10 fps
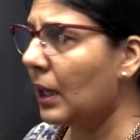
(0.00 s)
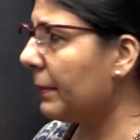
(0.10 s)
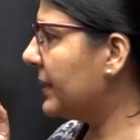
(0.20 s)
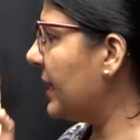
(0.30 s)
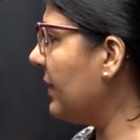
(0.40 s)

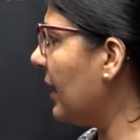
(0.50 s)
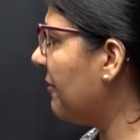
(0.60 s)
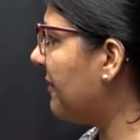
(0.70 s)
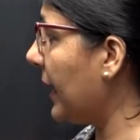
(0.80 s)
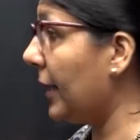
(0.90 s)
But they were
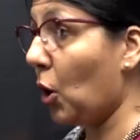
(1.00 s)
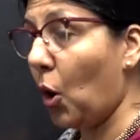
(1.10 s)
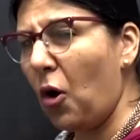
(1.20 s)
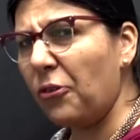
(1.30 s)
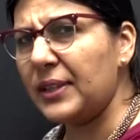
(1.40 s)
afraid
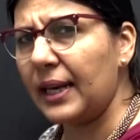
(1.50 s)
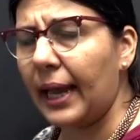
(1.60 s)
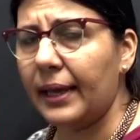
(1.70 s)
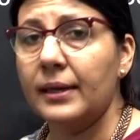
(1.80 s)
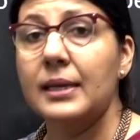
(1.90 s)
of the
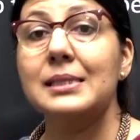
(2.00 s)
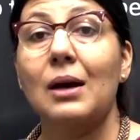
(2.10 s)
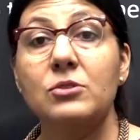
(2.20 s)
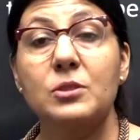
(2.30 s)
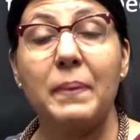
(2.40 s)
lion,
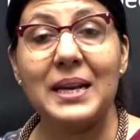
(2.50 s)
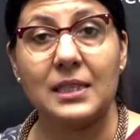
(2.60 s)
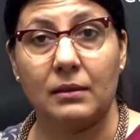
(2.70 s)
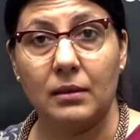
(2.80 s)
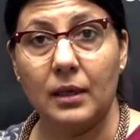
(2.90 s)
sounds
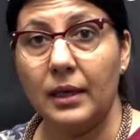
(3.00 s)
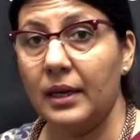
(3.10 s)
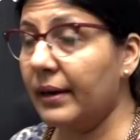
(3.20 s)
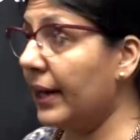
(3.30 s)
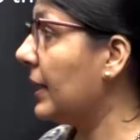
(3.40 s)
better.
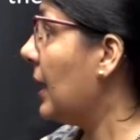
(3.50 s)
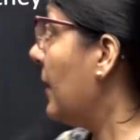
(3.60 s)
Right.